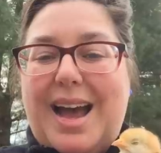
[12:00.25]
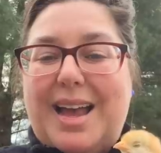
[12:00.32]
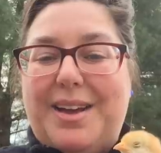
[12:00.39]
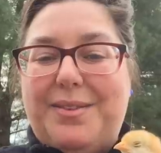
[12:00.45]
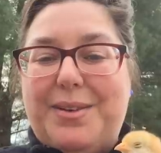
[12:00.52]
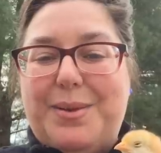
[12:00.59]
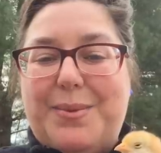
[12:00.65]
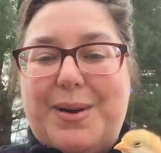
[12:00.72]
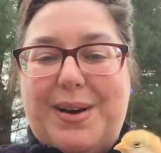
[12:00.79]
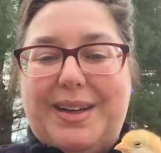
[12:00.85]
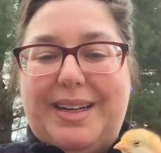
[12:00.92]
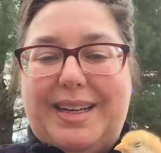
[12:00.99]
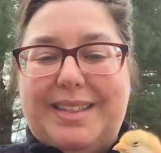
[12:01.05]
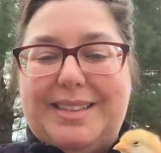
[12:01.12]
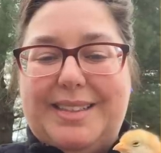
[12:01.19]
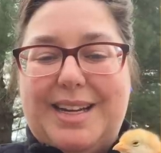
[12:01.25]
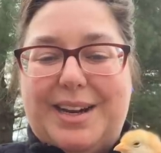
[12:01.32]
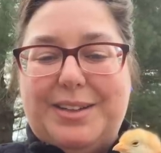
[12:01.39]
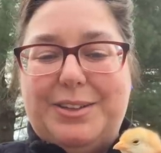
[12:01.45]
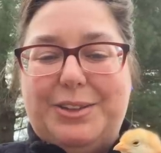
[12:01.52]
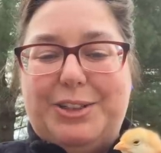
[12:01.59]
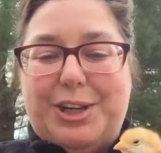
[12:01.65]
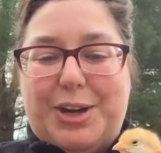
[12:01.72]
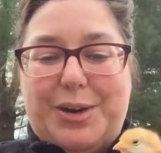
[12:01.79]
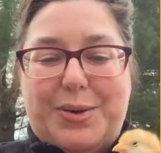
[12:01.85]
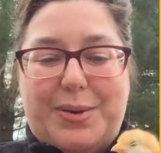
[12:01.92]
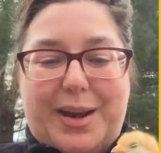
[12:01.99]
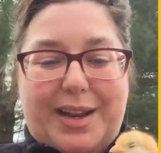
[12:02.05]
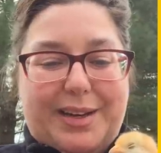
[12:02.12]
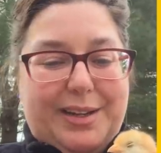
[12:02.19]
Hi, everyone. It's Dr.
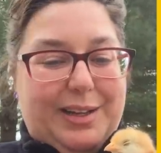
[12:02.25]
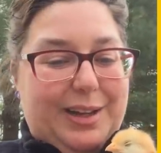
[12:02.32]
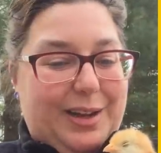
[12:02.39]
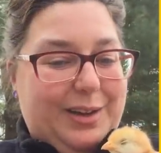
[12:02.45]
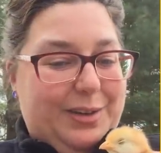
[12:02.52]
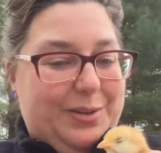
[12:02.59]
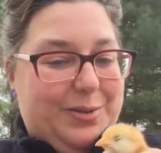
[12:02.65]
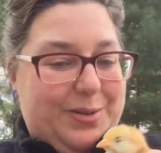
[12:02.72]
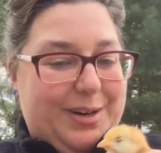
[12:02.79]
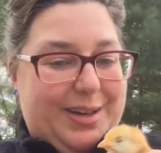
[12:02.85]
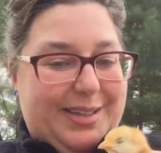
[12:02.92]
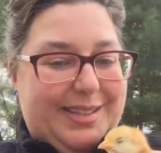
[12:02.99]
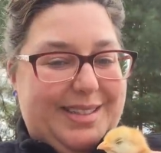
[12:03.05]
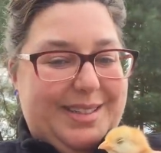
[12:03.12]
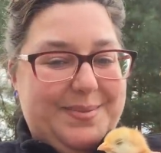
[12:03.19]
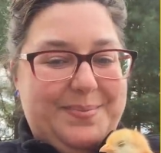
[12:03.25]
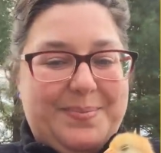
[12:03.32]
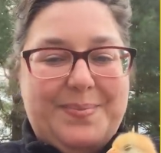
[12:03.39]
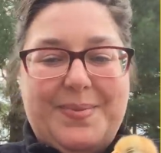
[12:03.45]
Joe and Clark Norris,